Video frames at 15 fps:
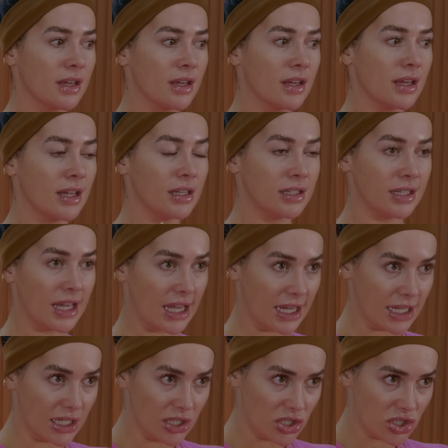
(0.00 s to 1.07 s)

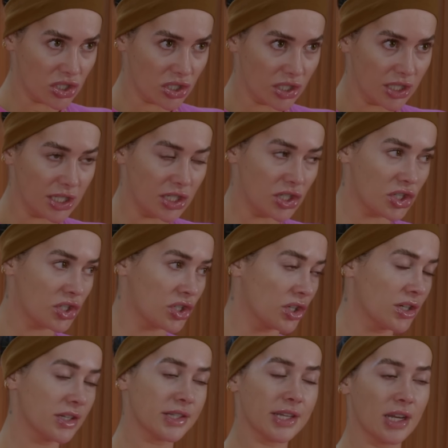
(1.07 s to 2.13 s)
engaged, he sure
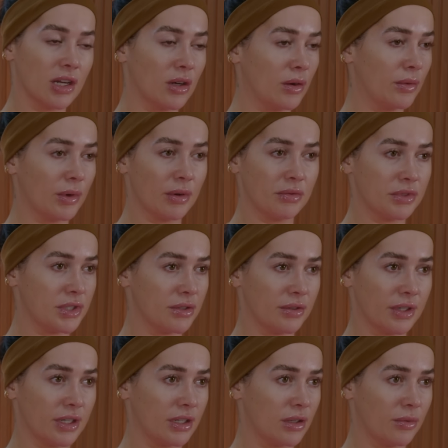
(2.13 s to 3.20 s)
as hell won't do
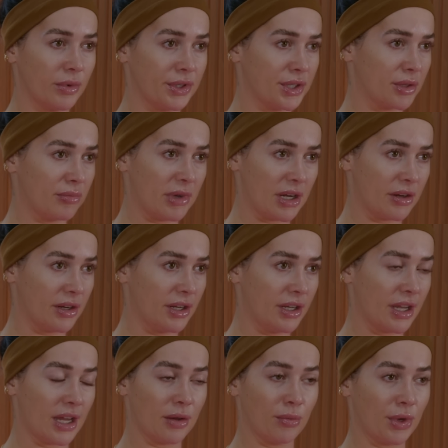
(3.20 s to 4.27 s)
it when you're married
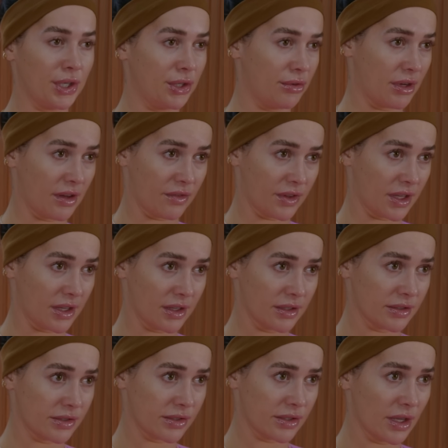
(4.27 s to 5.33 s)
and when you have
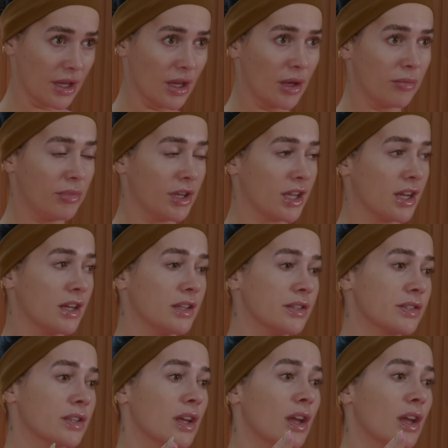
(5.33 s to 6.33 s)
kids. Because